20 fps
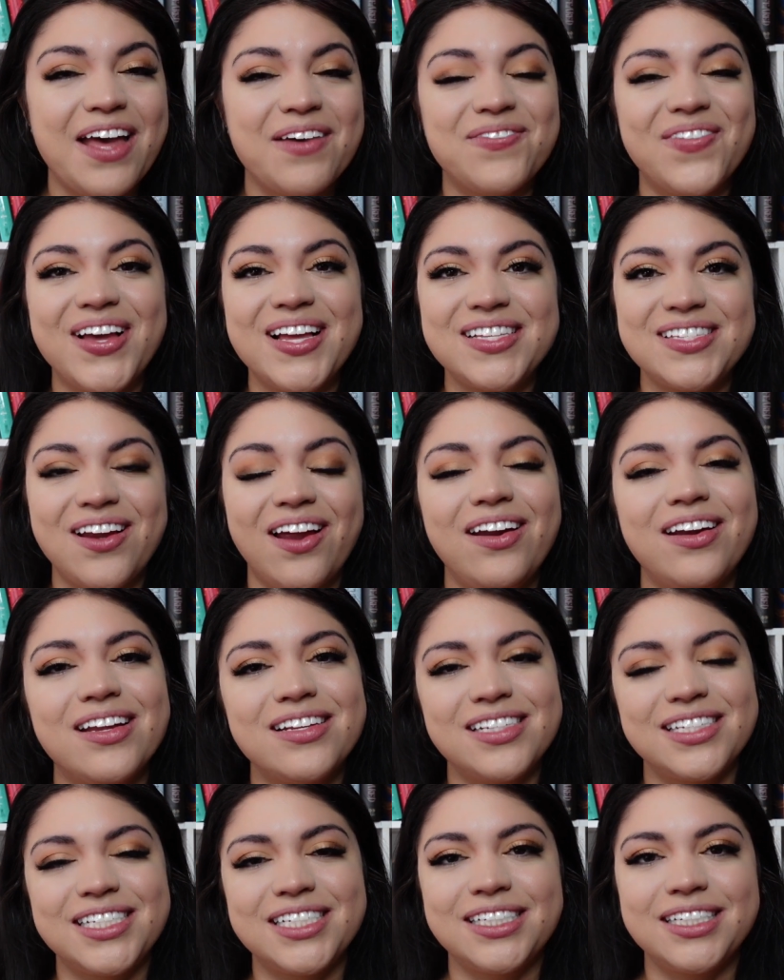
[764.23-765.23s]
but it's not
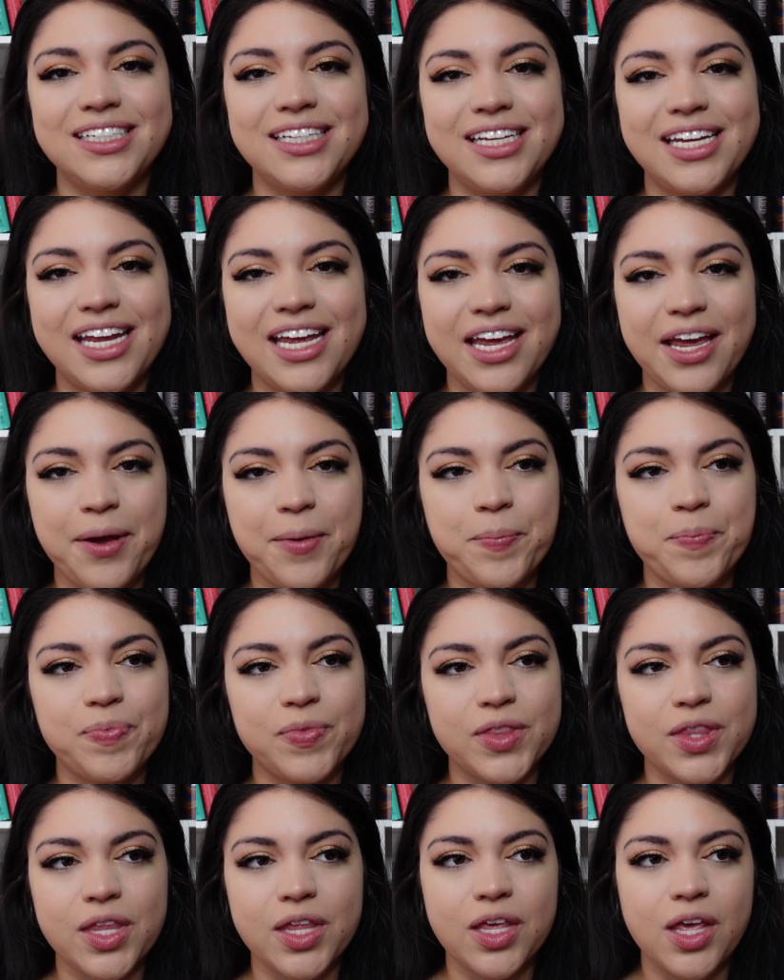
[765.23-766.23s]
necessarily like
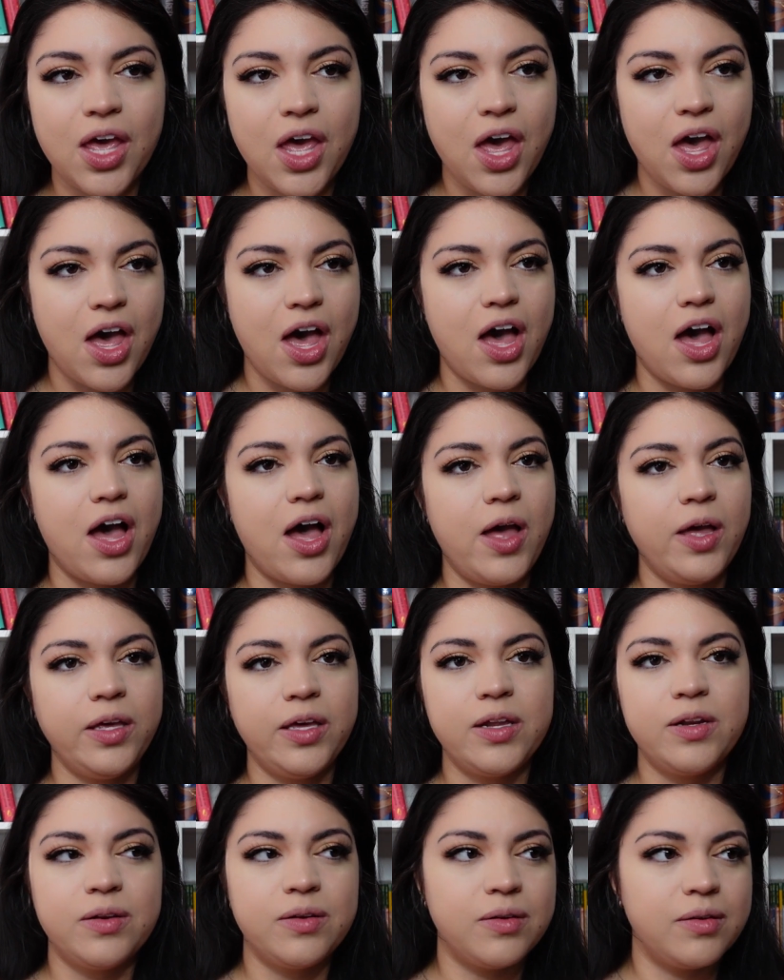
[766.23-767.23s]
I
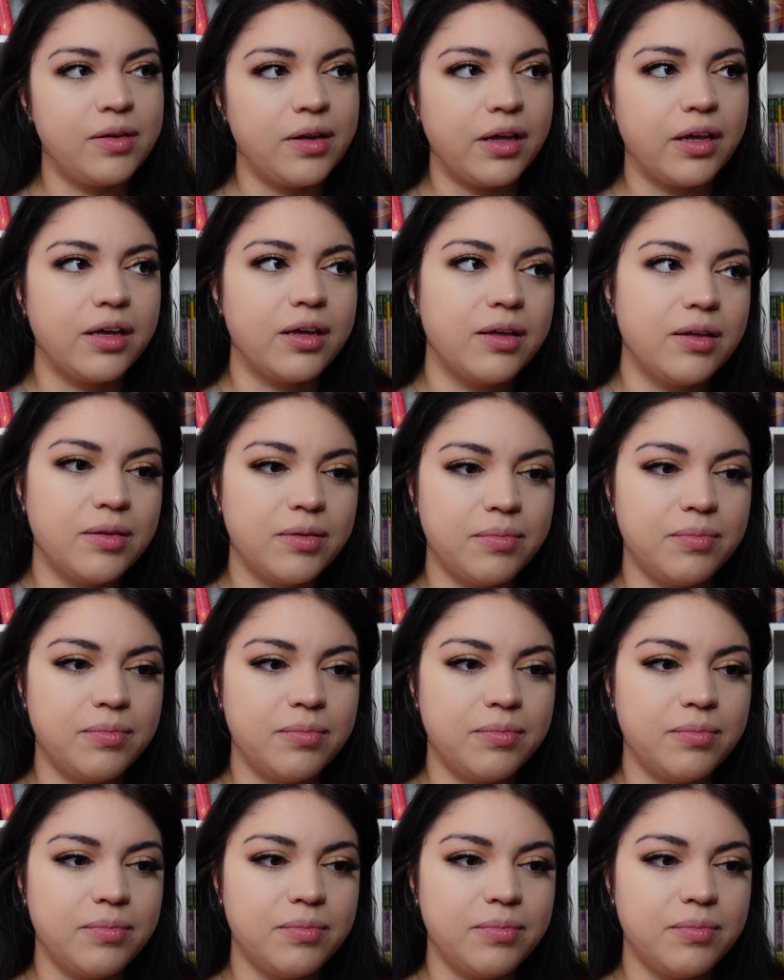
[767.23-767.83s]
can like